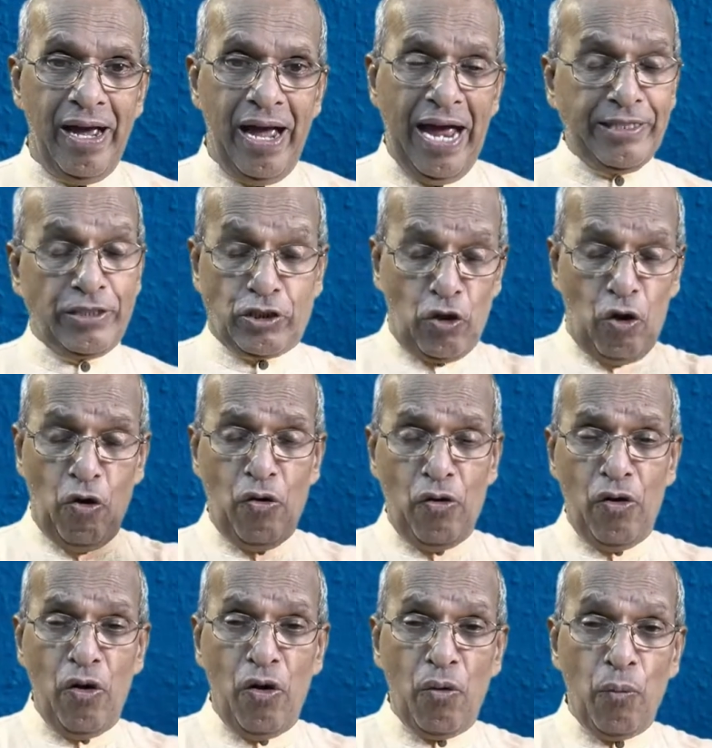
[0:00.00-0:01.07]
And
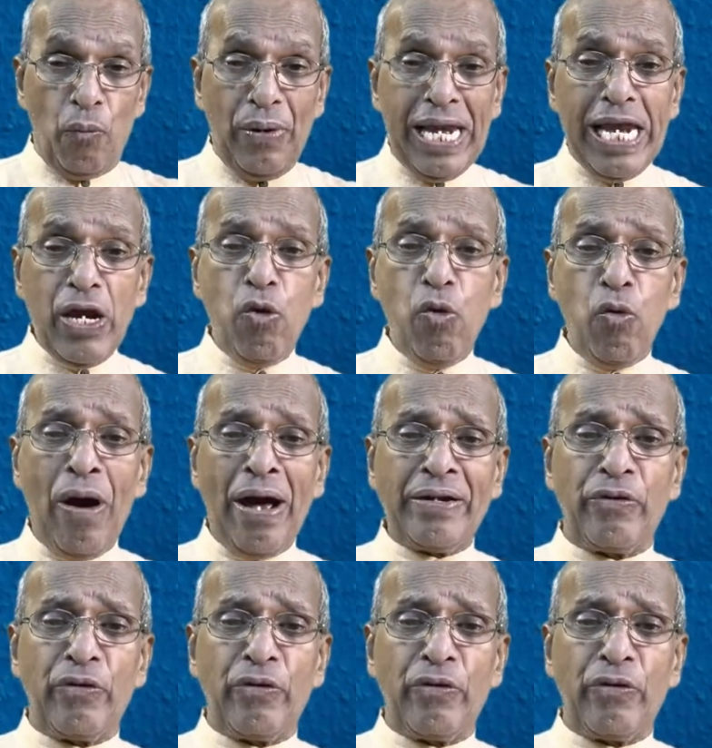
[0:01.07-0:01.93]
so, we who are